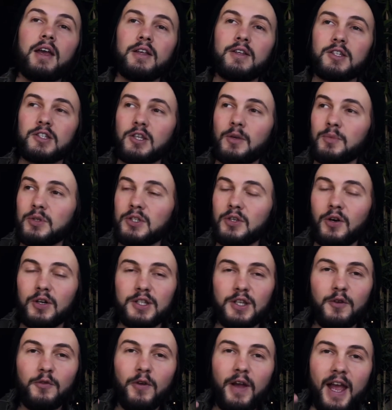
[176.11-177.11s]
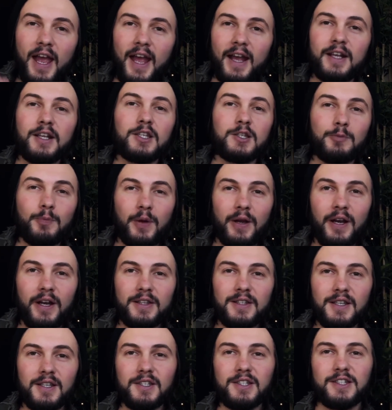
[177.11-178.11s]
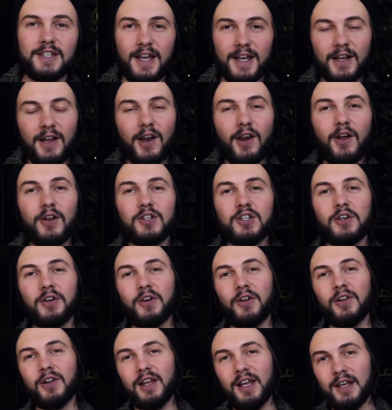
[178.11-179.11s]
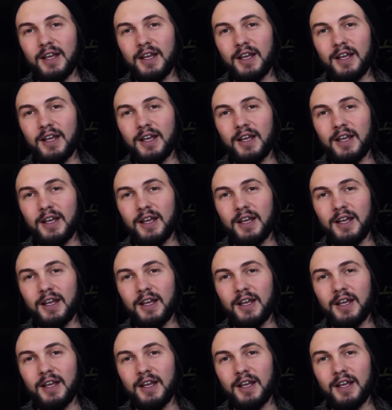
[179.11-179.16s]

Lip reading: some sort of expert psychological